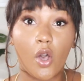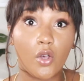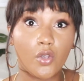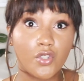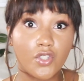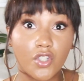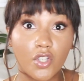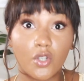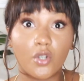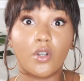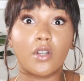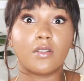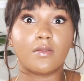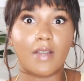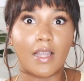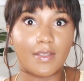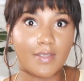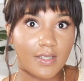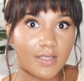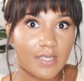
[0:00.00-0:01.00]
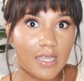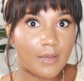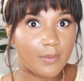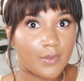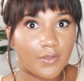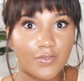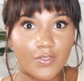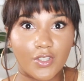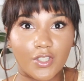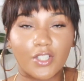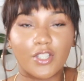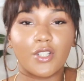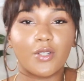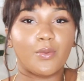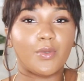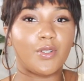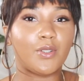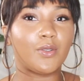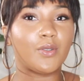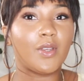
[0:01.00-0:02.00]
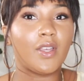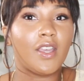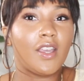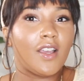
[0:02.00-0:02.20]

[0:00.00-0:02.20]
Also around that time of year when you